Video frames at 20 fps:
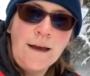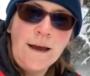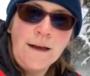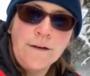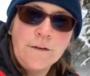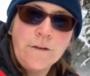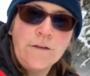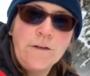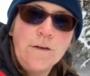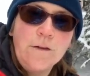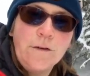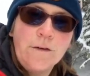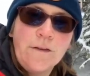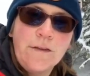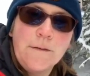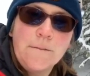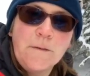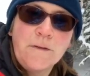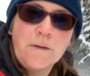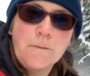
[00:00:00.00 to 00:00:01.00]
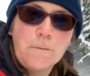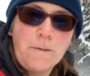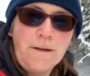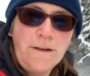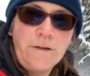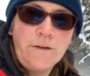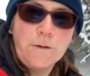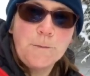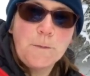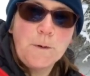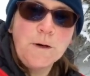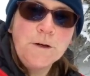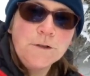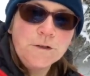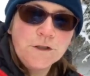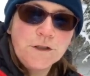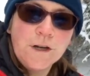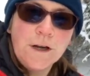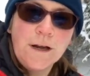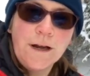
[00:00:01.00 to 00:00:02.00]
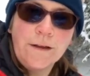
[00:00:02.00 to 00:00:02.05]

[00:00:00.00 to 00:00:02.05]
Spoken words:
and just uses them as a place to perch.